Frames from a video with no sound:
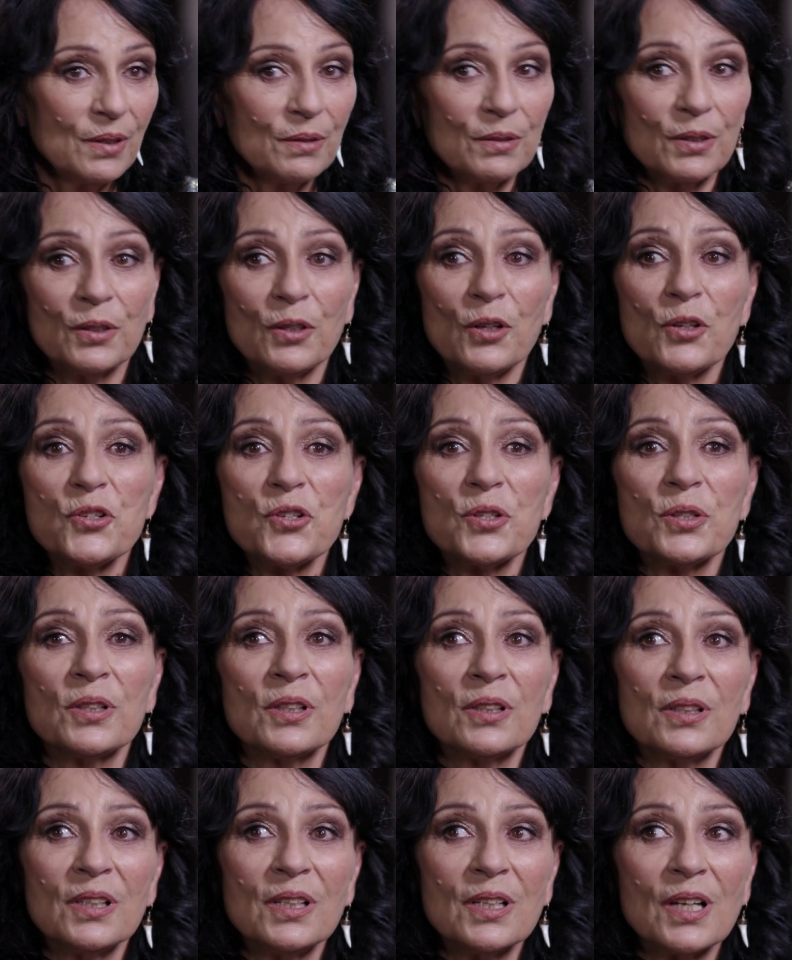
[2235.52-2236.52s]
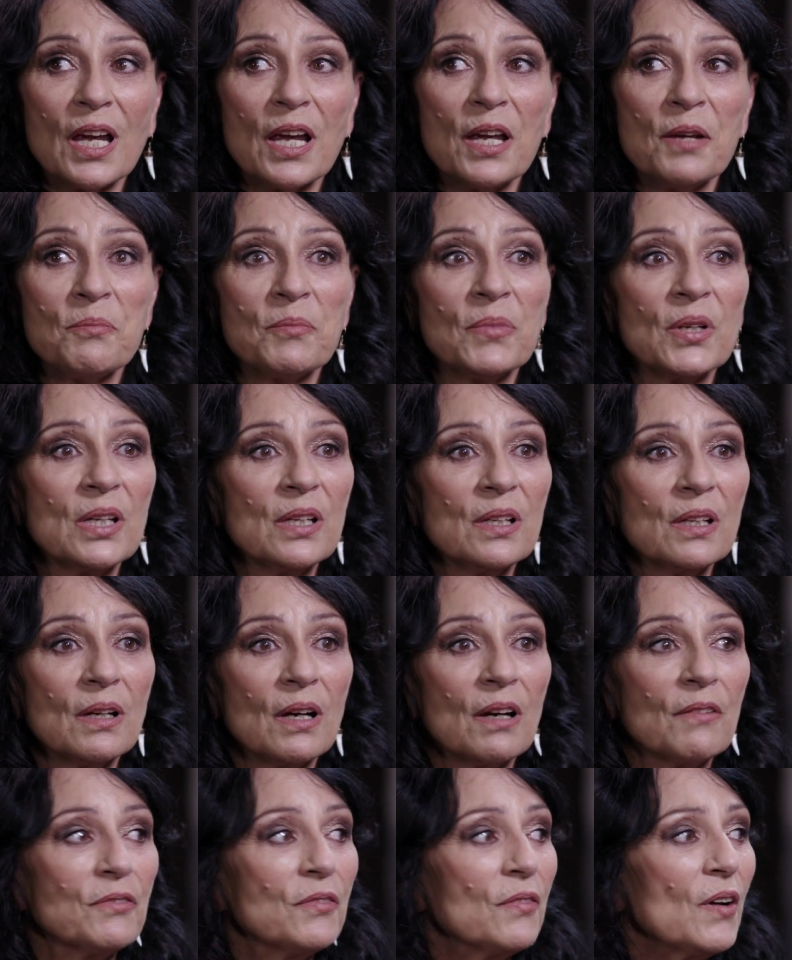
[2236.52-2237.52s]
The notion that there can be
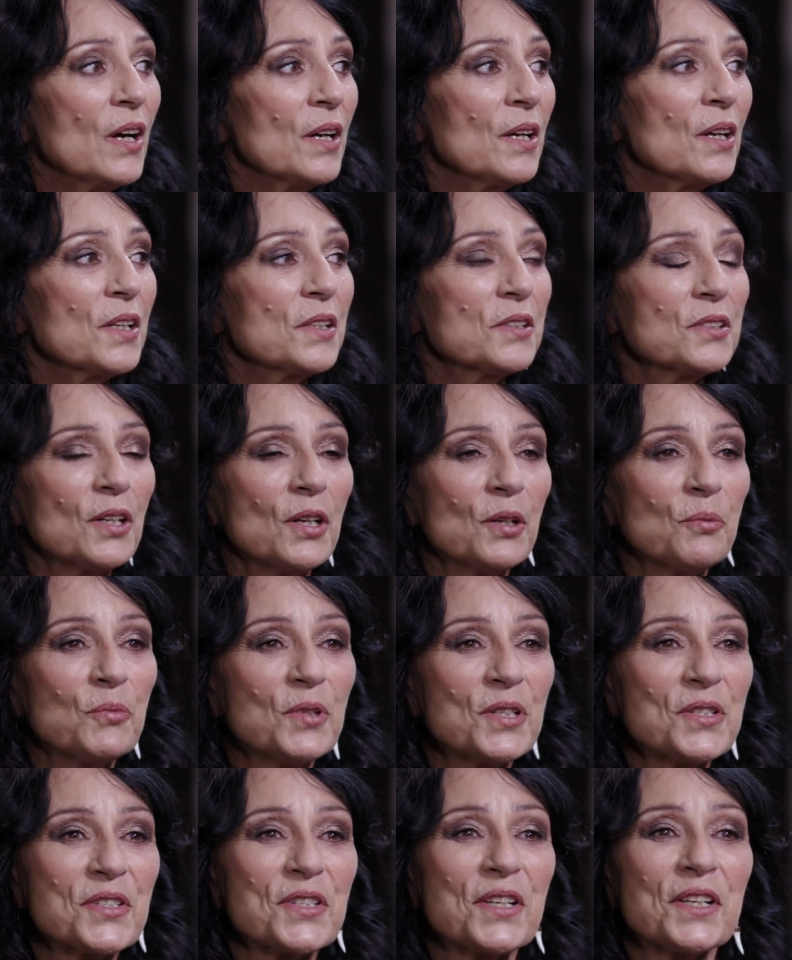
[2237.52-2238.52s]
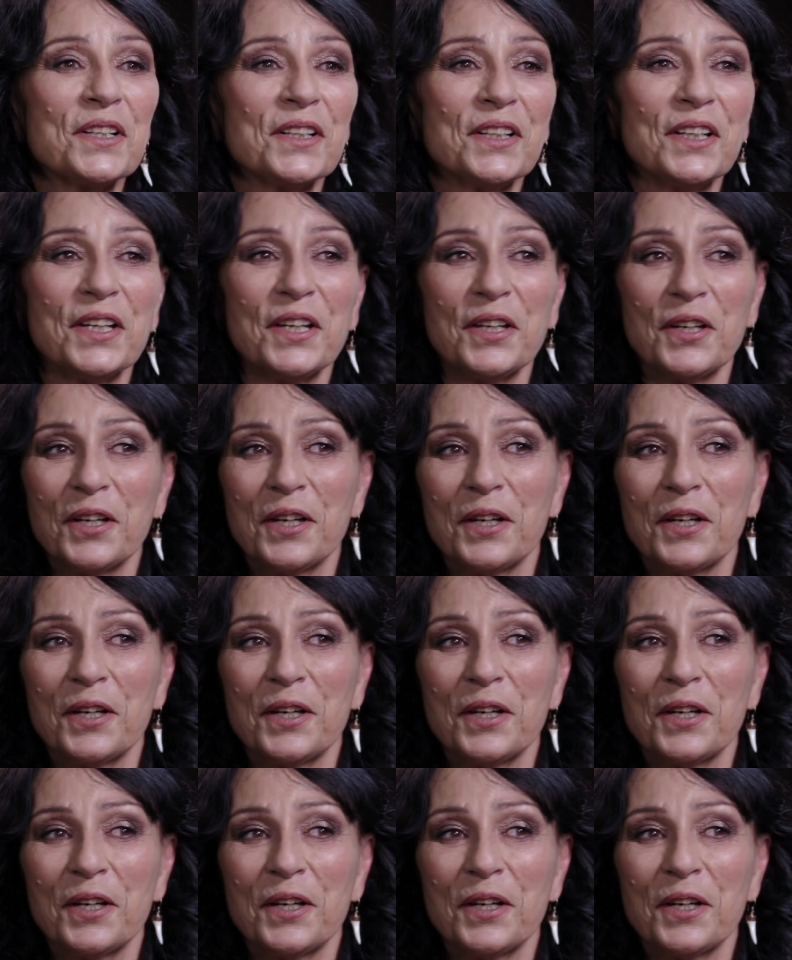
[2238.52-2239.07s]
a finite time where suddenly